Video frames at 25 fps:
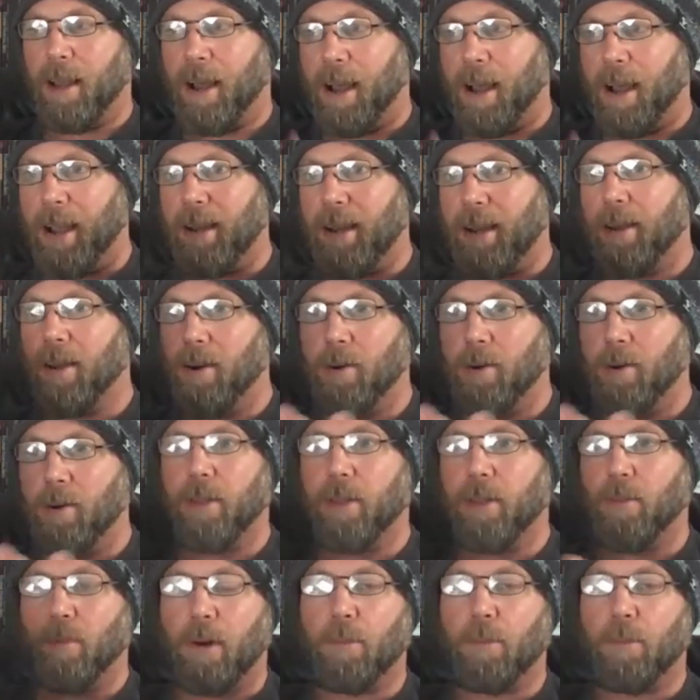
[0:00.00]
I know
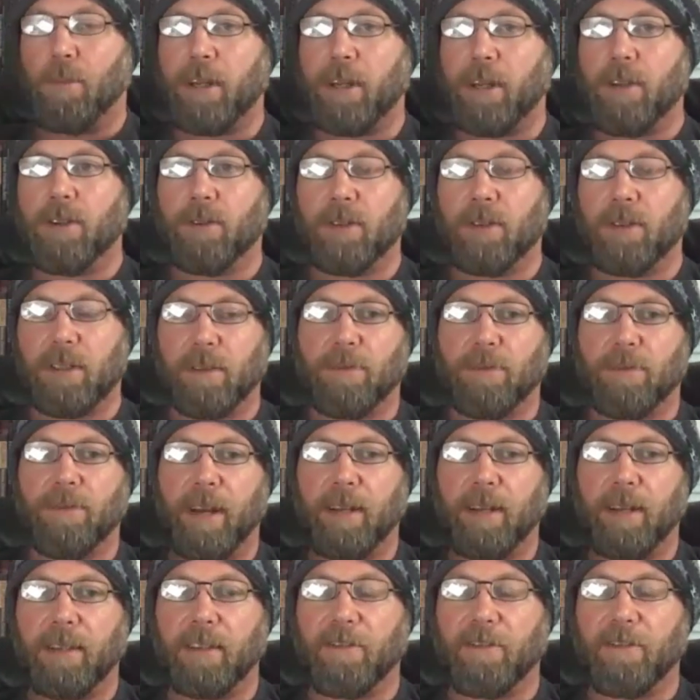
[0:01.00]
that what we do is
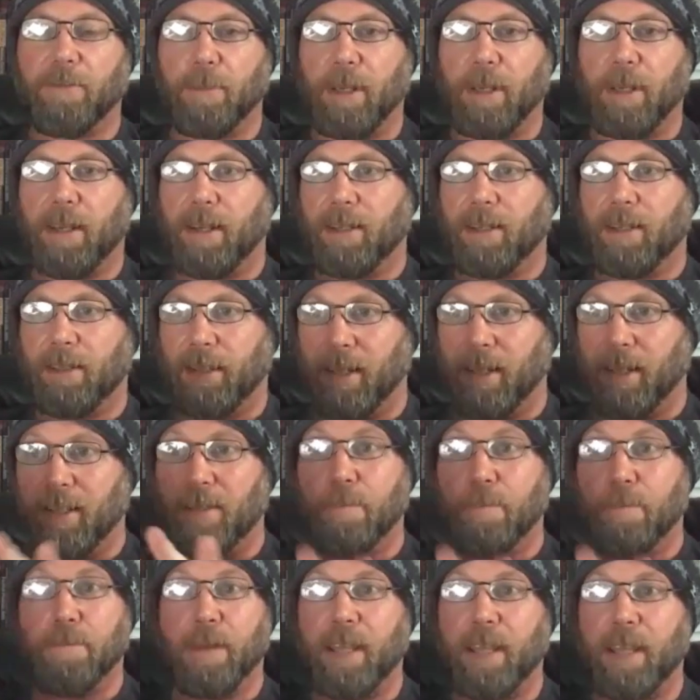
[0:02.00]
effective because
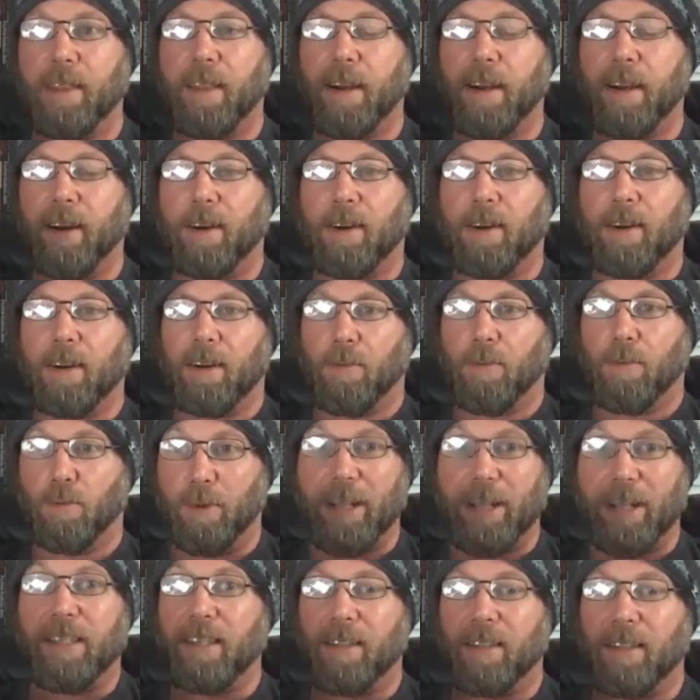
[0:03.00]
it's been there
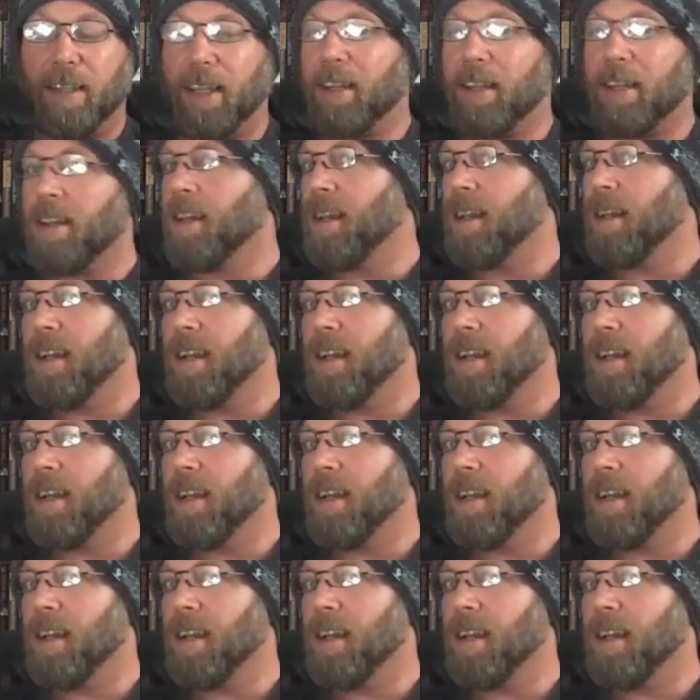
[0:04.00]
recently,